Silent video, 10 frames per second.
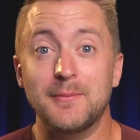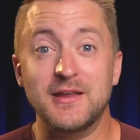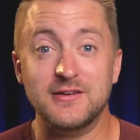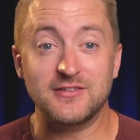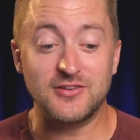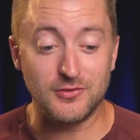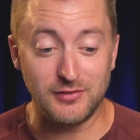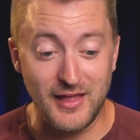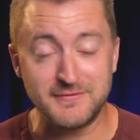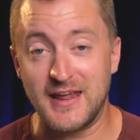I mean, does your
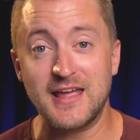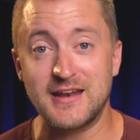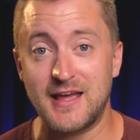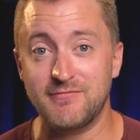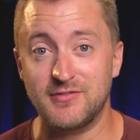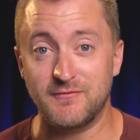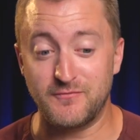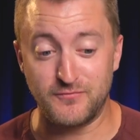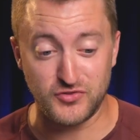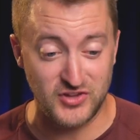left hand have the
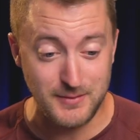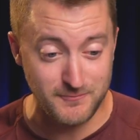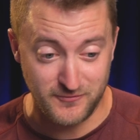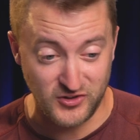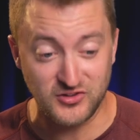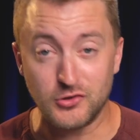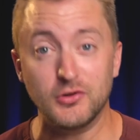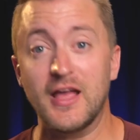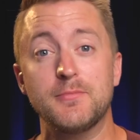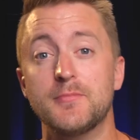same physical
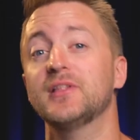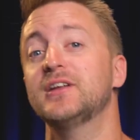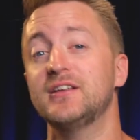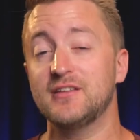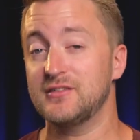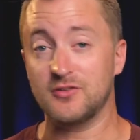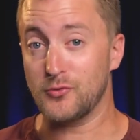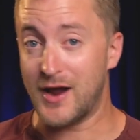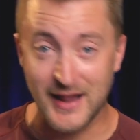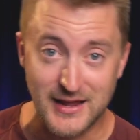capabilities as your
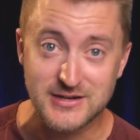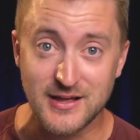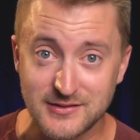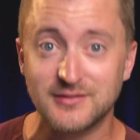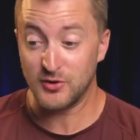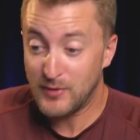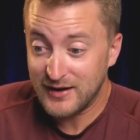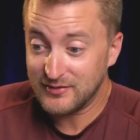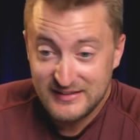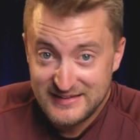right hand does?
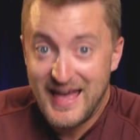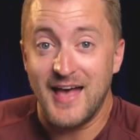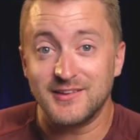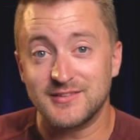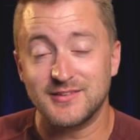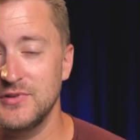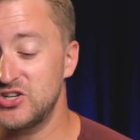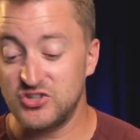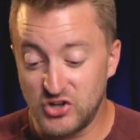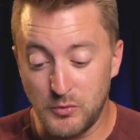Theoretically, yes. You
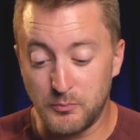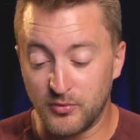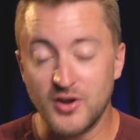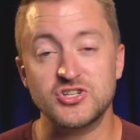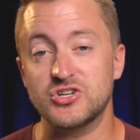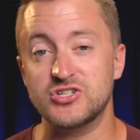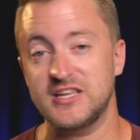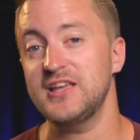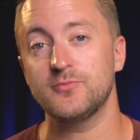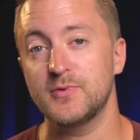just don't brush your
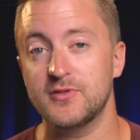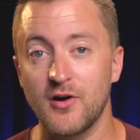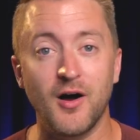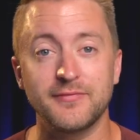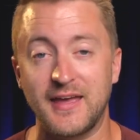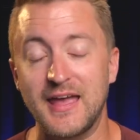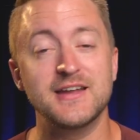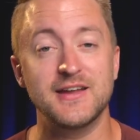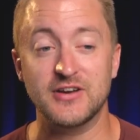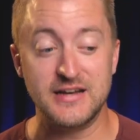teeth with your off
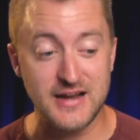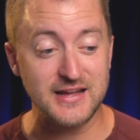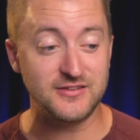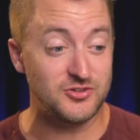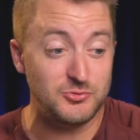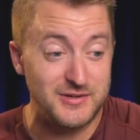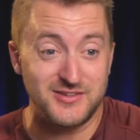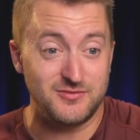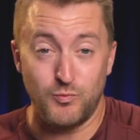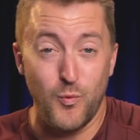hand every night, so
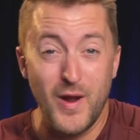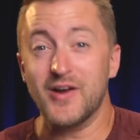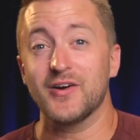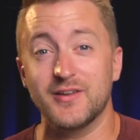it's weird.